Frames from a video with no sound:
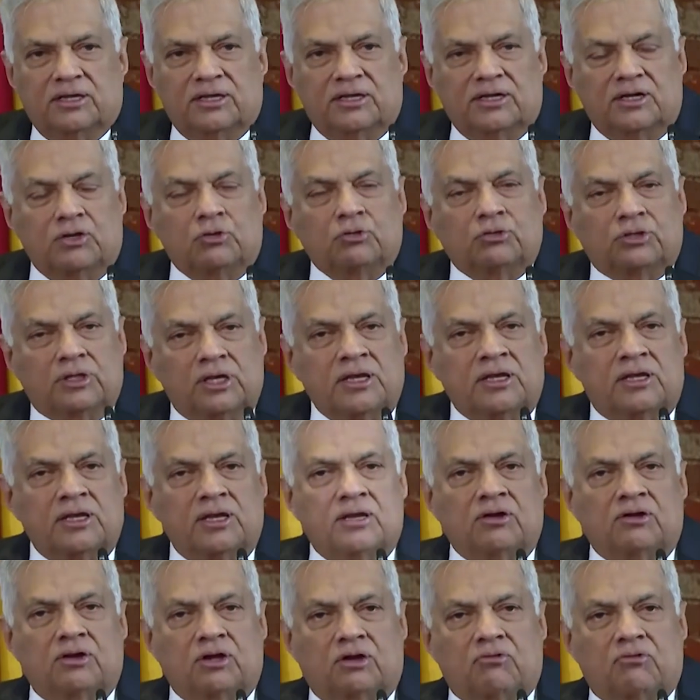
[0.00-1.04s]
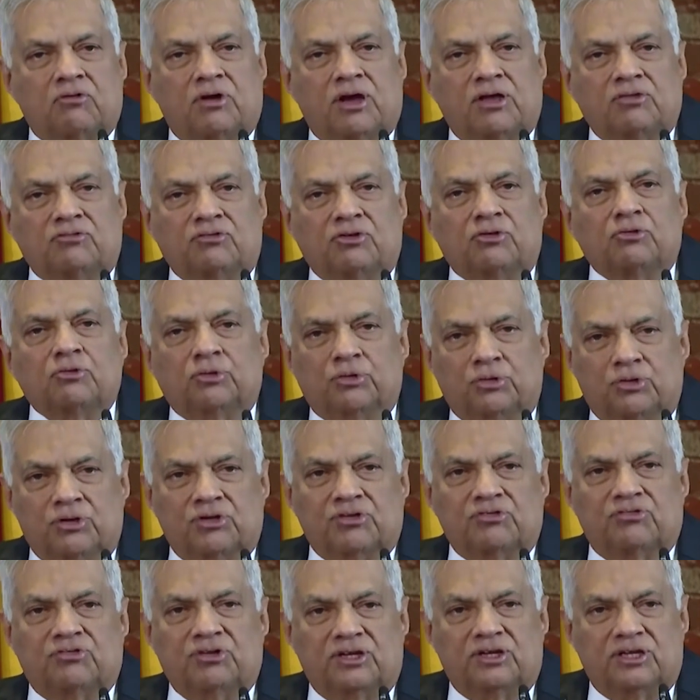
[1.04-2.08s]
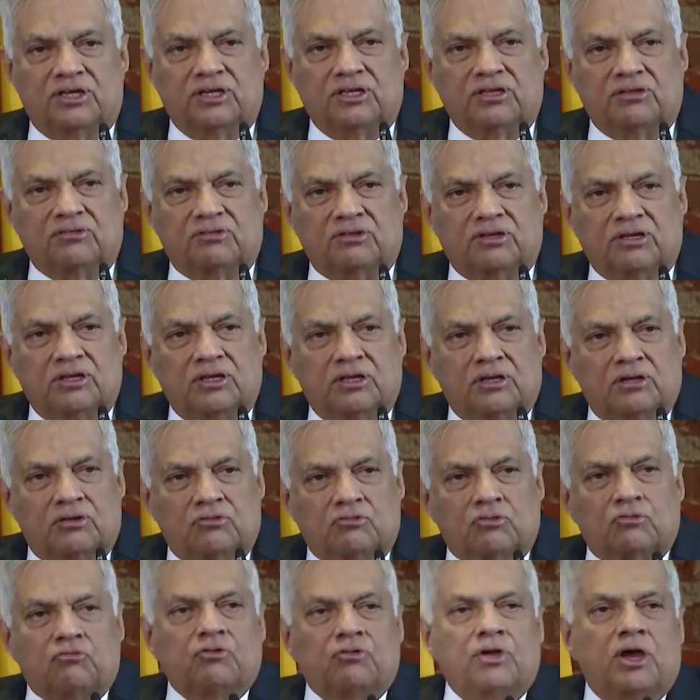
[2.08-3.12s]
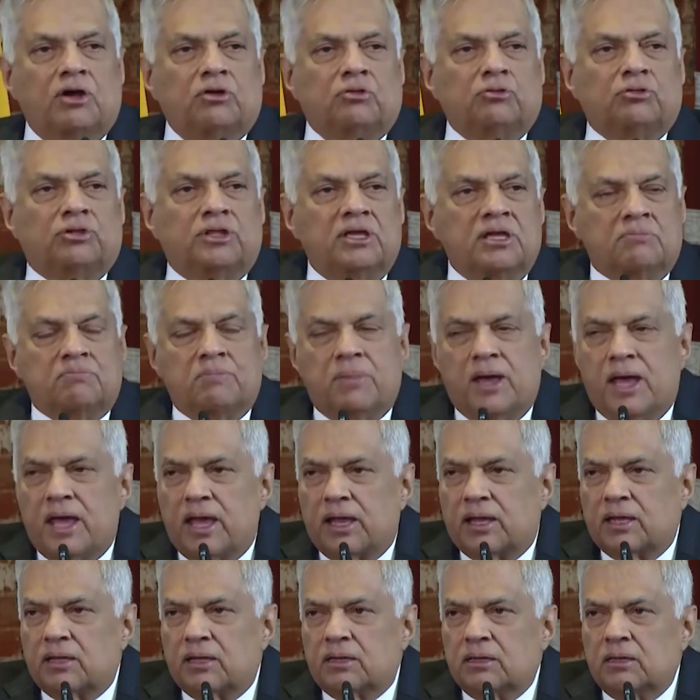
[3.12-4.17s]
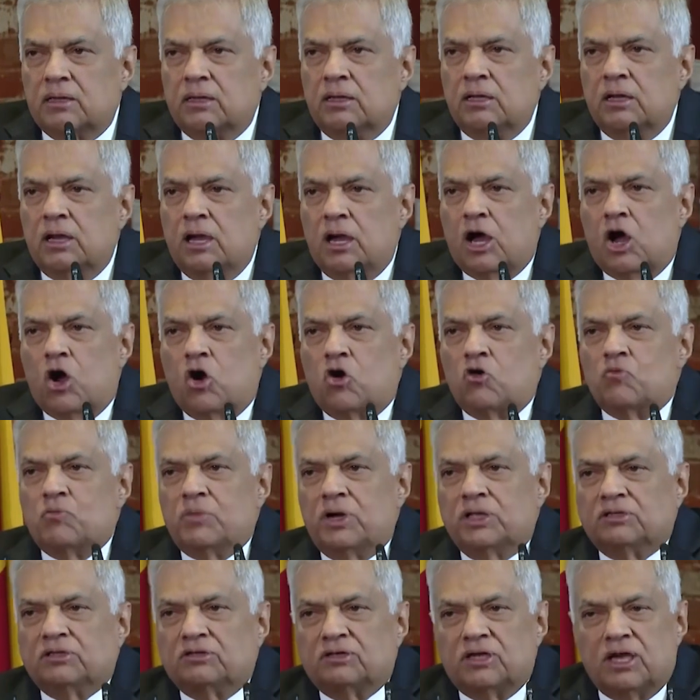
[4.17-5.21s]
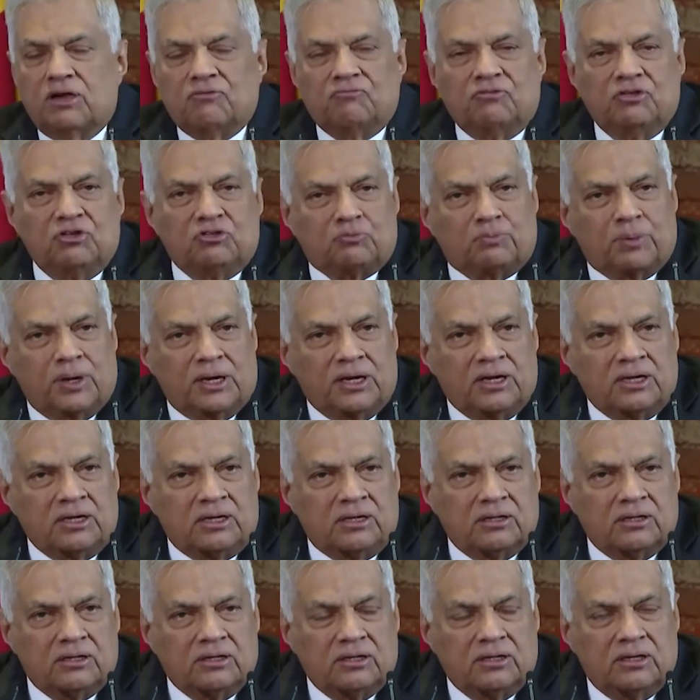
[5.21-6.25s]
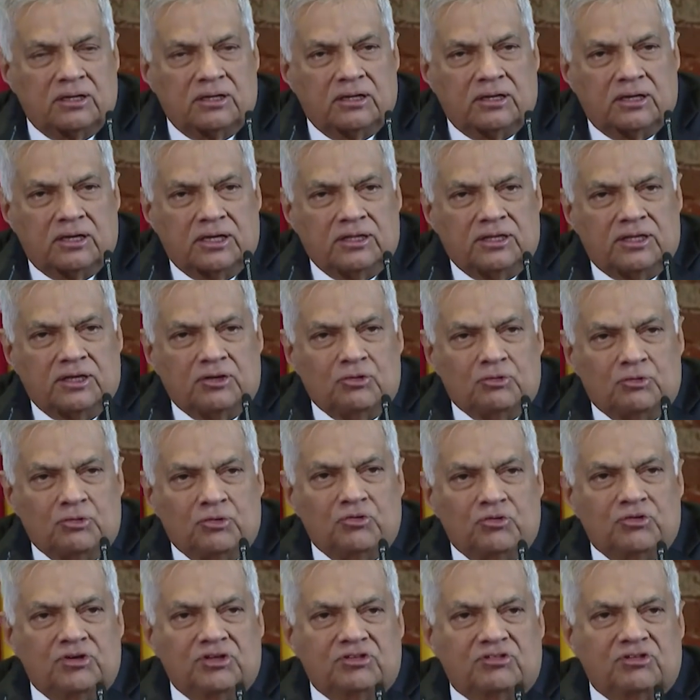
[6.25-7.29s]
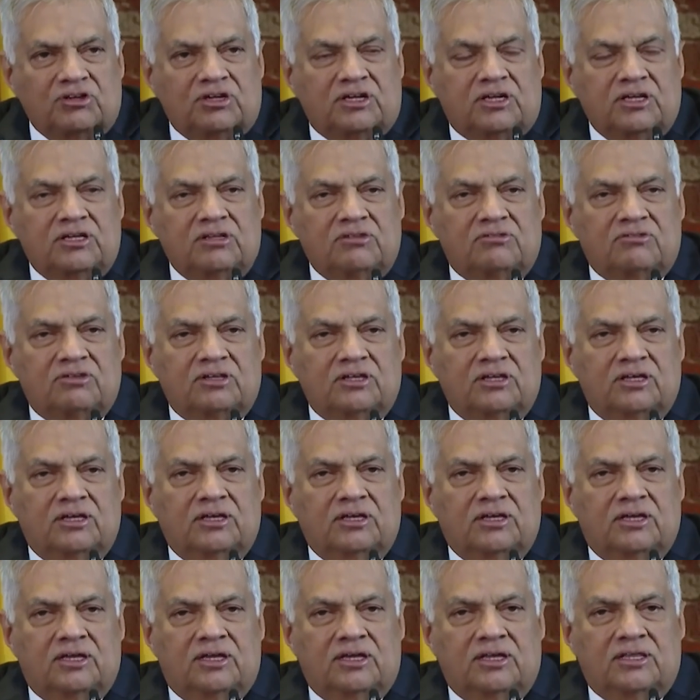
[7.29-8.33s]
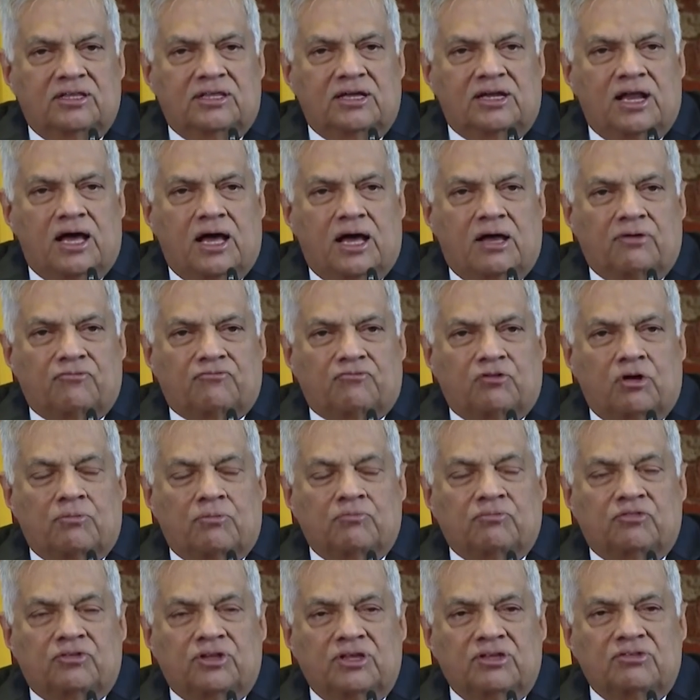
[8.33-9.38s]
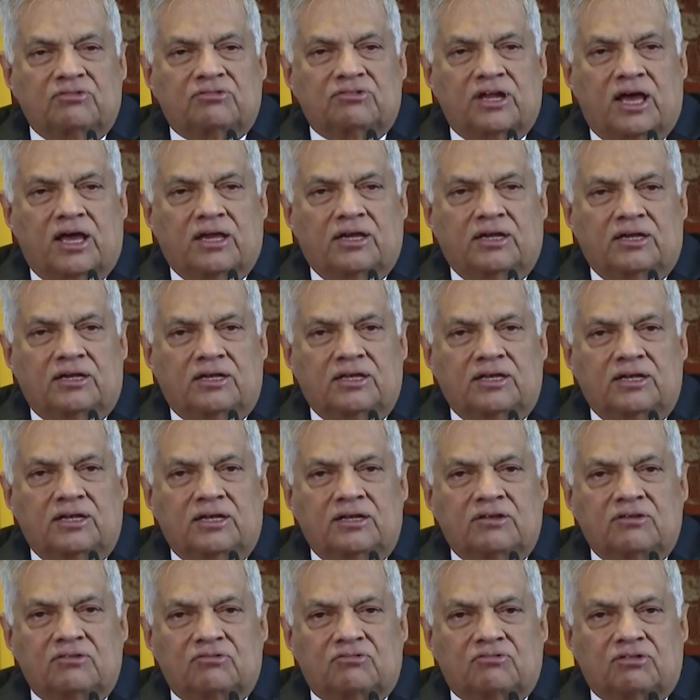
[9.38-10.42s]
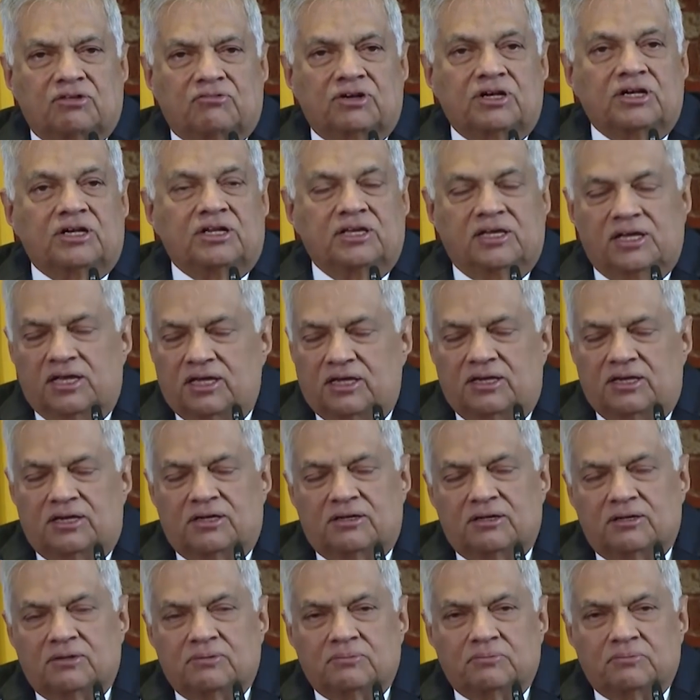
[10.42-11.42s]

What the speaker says: New thinking requires new universities. So we have to think back, how much have we spent in the universities in the since 1978?